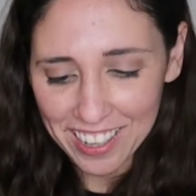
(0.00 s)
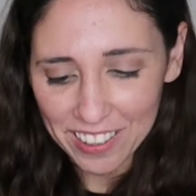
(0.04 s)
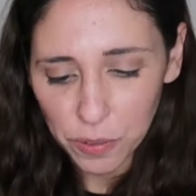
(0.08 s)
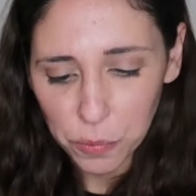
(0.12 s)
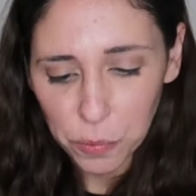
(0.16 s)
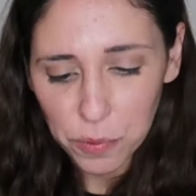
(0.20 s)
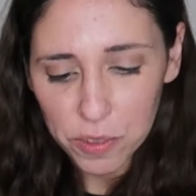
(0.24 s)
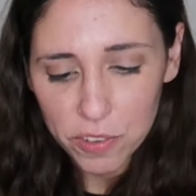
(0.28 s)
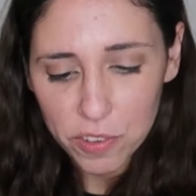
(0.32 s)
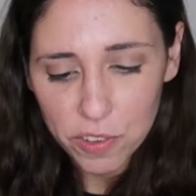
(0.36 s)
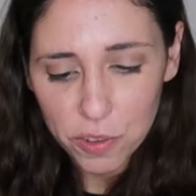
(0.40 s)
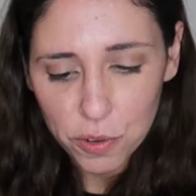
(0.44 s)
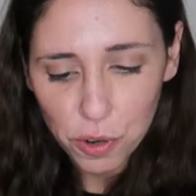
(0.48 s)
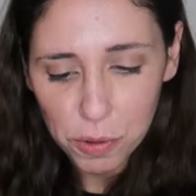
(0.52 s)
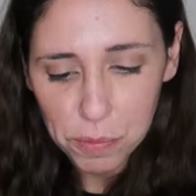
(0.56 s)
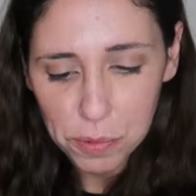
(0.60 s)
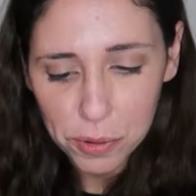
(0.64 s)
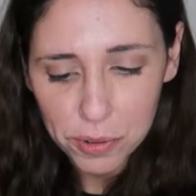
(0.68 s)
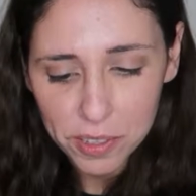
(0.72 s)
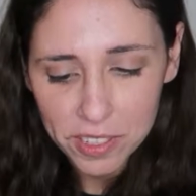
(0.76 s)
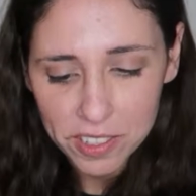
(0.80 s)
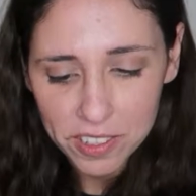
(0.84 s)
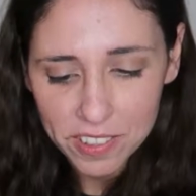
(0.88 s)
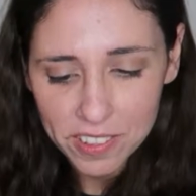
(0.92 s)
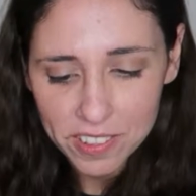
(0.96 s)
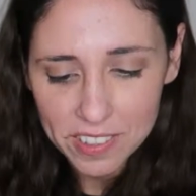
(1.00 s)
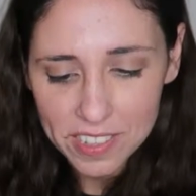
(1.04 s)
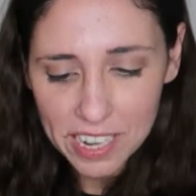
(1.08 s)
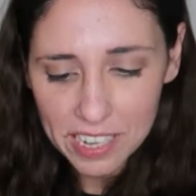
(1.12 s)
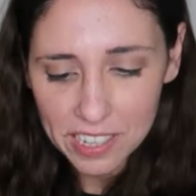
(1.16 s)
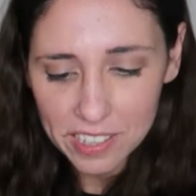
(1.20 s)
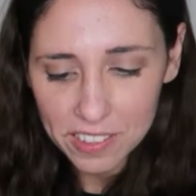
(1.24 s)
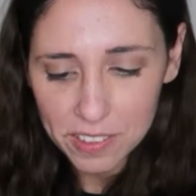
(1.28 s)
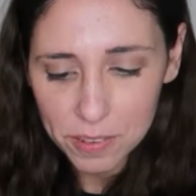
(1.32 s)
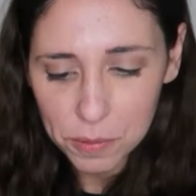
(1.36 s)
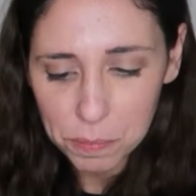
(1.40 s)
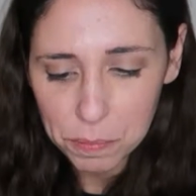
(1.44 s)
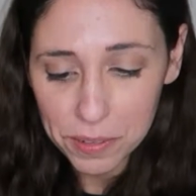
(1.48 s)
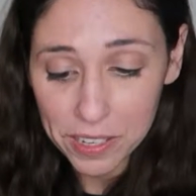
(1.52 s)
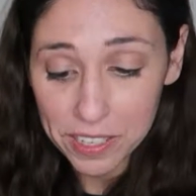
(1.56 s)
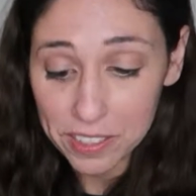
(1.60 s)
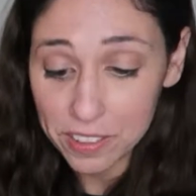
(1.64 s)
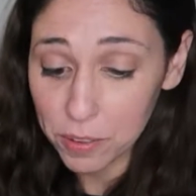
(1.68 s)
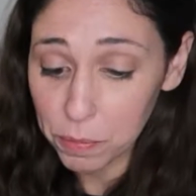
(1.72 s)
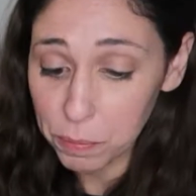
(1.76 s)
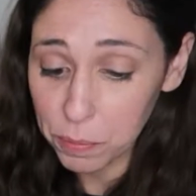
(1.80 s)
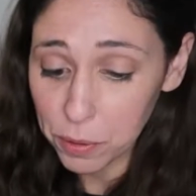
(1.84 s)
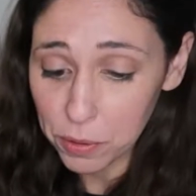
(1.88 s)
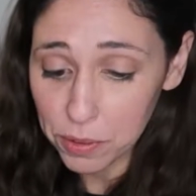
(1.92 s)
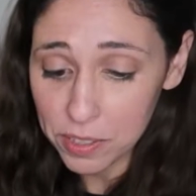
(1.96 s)
sweet strawberry snack
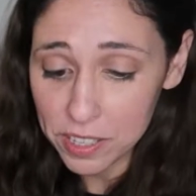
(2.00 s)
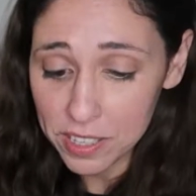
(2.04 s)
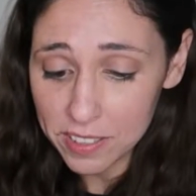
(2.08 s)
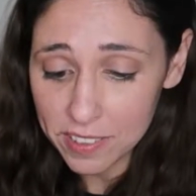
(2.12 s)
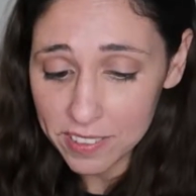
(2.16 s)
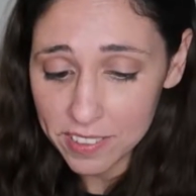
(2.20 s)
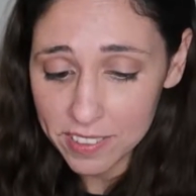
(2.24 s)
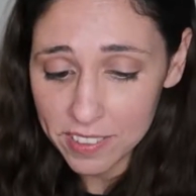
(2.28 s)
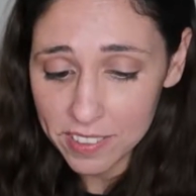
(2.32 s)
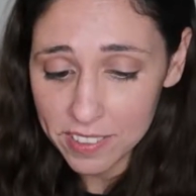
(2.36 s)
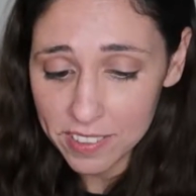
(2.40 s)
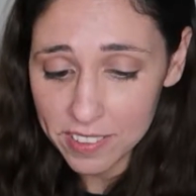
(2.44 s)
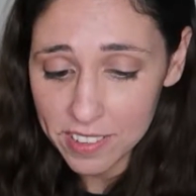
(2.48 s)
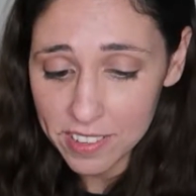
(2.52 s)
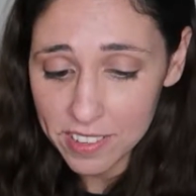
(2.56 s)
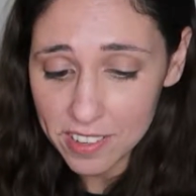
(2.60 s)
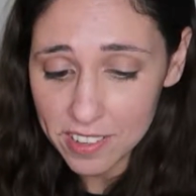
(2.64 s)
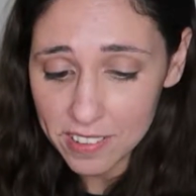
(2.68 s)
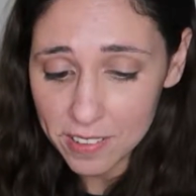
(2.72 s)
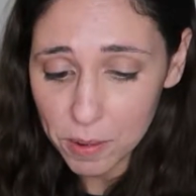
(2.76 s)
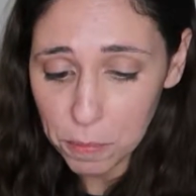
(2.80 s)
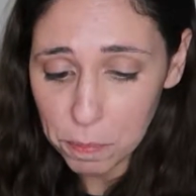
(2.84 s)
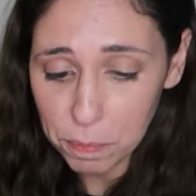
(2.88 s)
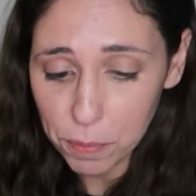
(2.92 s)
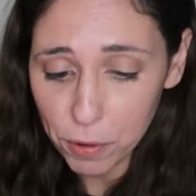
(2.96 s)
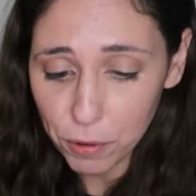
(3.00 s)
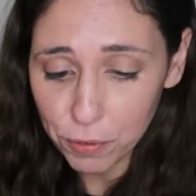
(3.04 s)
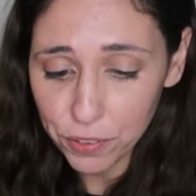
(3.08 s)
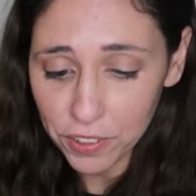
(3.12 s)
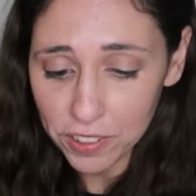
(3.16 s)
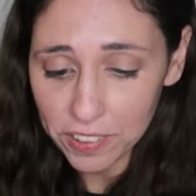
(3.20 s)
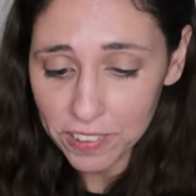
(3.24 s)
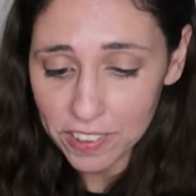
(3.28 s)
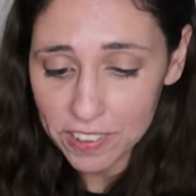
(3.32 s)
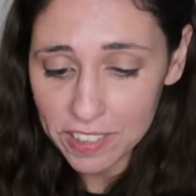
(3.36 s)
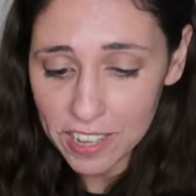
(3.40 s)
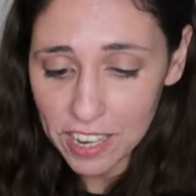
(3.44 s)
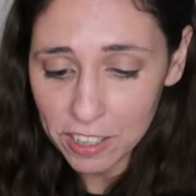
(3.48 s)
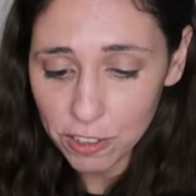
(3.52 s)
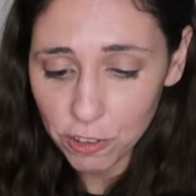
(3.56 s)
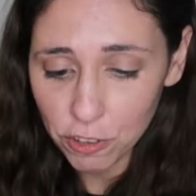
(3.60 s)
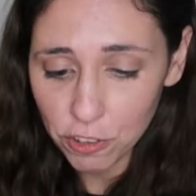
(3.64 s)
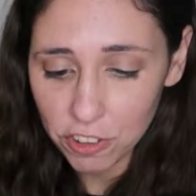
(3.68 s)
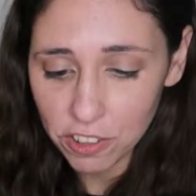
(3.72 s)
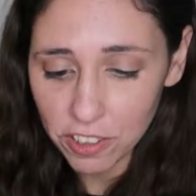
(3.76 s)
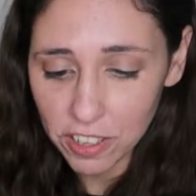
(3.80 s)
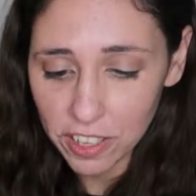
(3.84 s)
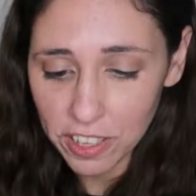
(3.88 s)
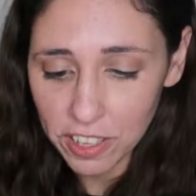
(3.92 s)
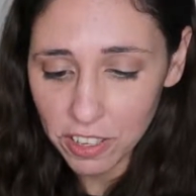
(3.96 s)
experience. This is the perfect snack to
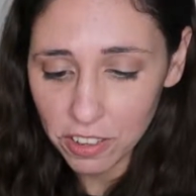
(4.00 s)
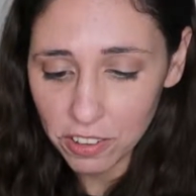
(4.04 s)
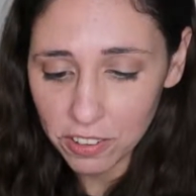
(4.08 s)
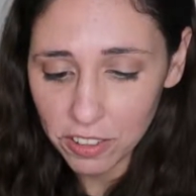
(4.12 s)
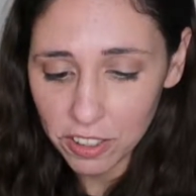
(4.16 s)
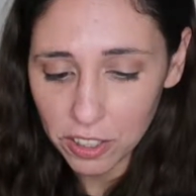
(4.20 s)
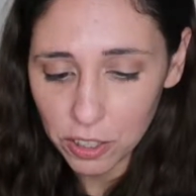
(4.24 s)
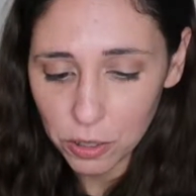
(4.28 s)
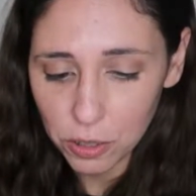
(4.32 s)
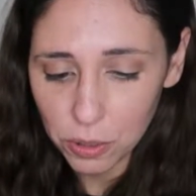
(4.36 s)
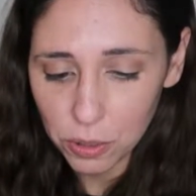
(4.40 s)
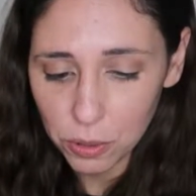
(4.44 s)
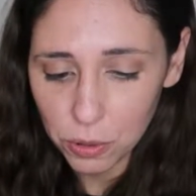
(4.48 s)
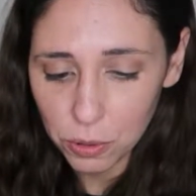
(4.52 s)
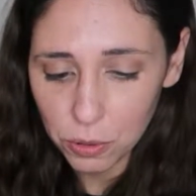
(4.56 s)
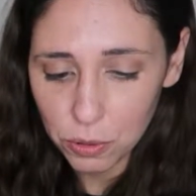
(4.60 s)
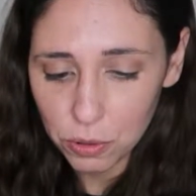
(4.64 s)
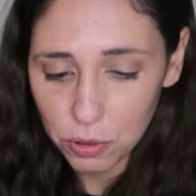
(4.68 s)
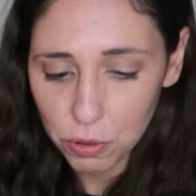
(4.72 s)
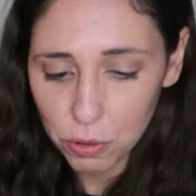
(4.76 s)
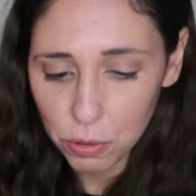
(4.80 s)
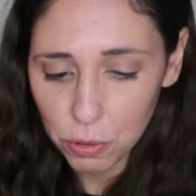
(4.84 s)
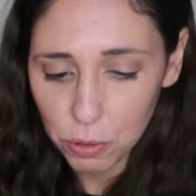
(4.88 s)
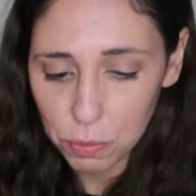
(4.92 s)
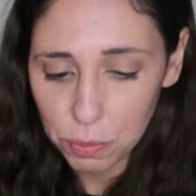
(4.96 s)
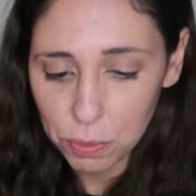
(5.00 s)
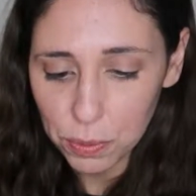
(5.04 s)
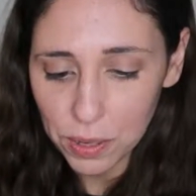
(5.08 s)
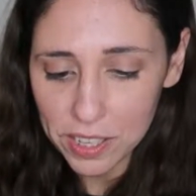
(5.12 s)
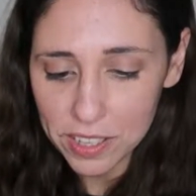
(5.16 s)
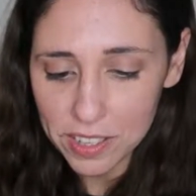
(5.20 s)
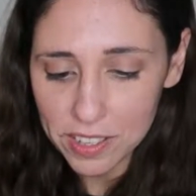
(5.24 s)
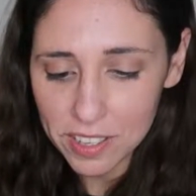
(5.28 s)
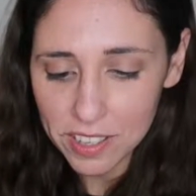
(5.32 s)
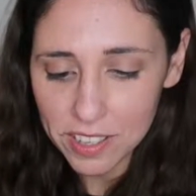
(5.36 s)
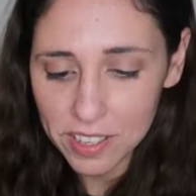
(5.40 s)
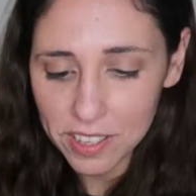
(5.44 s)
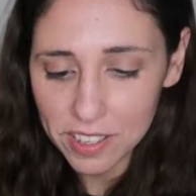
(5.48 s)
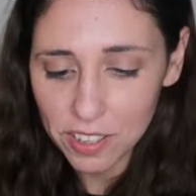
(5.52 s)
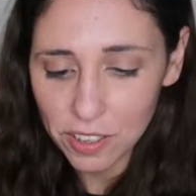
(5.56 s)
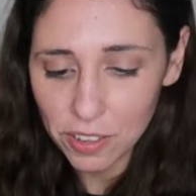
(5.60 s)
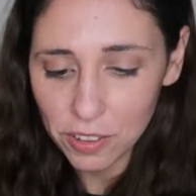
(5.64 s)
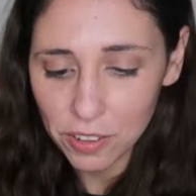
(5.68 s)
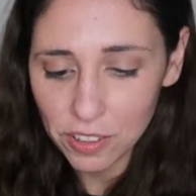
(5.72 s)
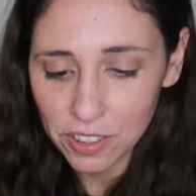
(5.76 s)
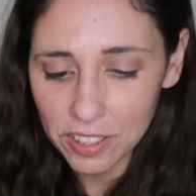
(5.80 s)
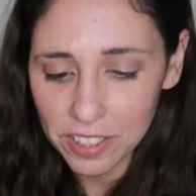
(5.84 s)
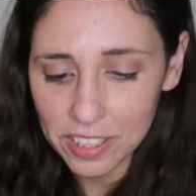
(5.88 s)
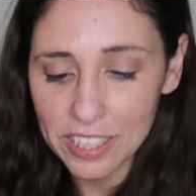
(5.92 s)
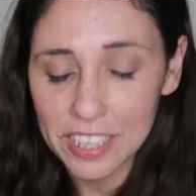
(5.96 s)
take on the go to brighten
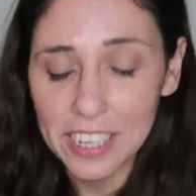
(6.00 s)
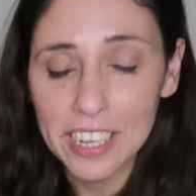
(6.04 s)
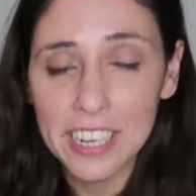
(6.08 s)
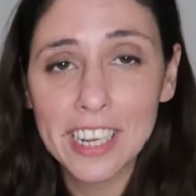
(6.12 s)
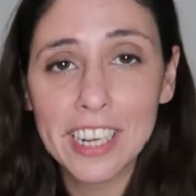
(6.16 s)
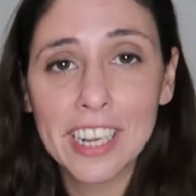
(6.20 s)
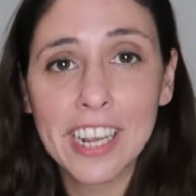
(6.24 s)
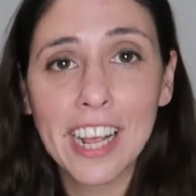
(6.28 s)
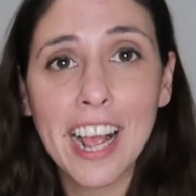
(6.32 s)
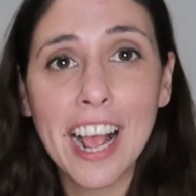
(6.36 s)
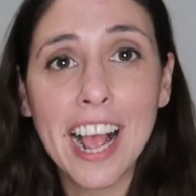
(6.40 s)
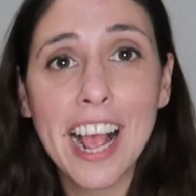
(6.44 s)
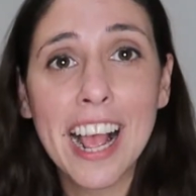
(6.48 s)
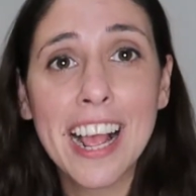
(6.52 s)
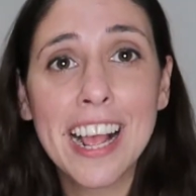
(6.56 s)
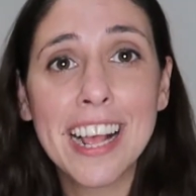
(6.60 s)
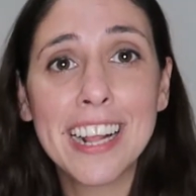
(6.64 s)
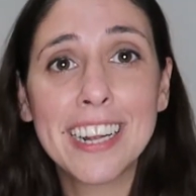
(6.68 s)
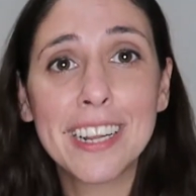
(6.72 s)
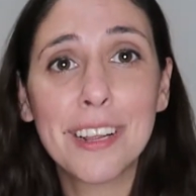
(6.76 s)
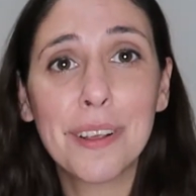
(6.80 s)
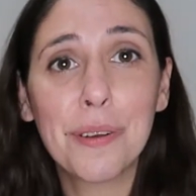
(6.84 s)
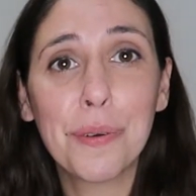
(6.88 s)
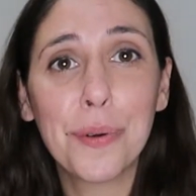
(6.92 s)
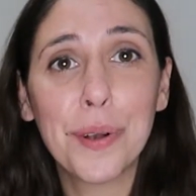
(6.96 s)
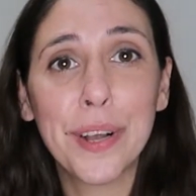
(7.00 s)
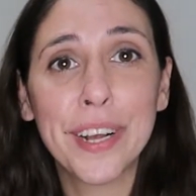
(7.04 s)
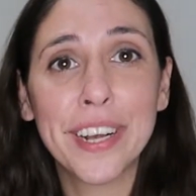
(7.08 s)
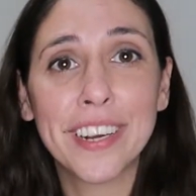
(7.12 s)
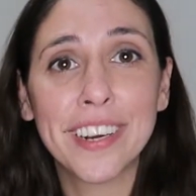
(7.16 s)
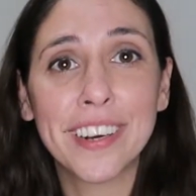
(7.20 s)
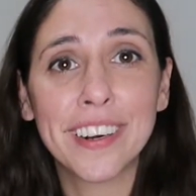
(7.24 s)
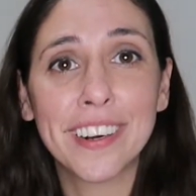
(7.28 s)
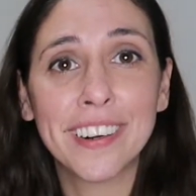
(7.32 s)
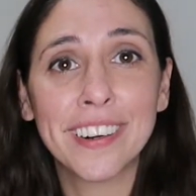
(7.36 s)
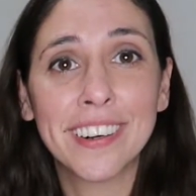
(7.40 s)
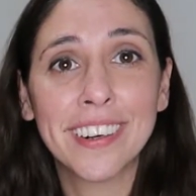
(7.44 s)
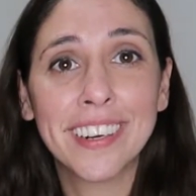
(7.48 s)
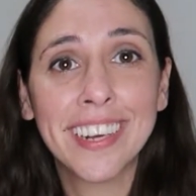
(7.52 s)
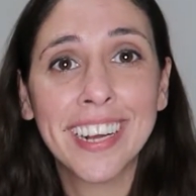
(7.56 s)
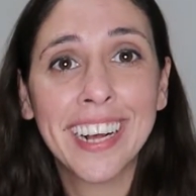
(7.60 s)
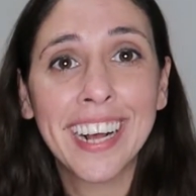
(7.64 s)
your day anywhere.